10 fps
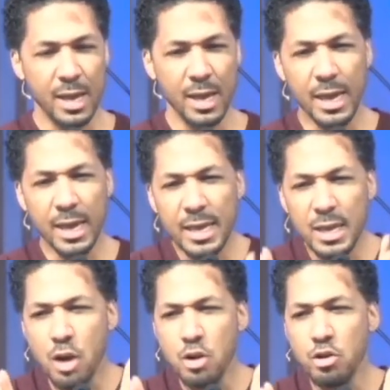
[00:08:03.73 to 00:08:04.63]
He
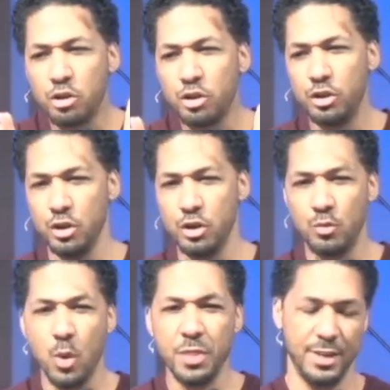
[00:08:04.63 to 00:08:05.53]

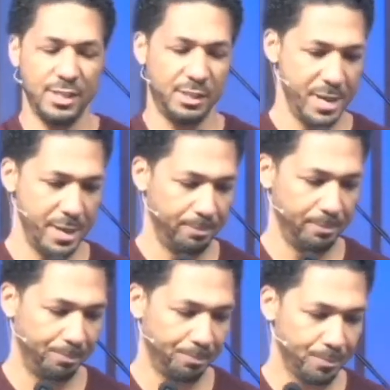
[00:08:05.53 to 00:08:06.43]
understood what this meant.
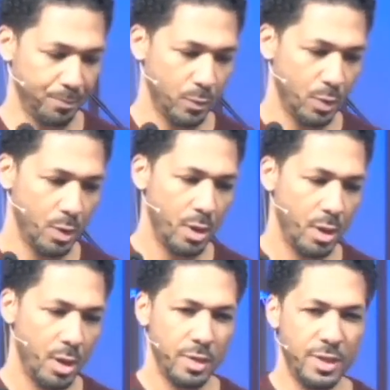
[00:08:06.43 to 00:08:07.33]

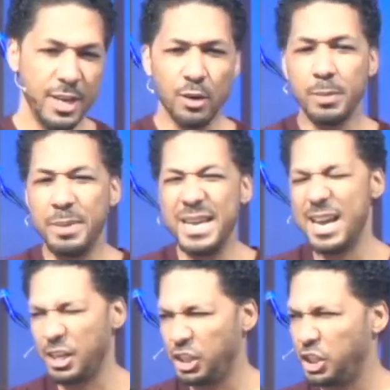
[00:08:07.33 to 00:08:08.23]
There would be
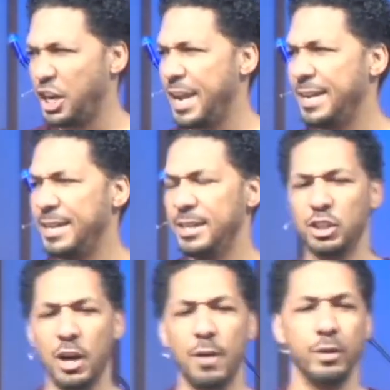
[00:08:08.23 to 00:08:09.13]
a
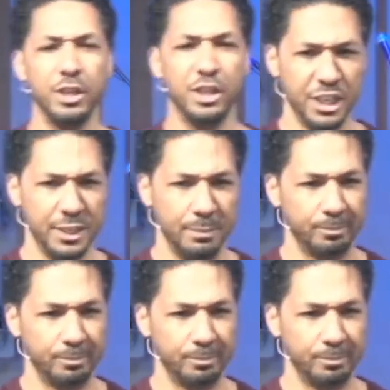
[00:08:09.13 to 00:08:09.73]
change of regime.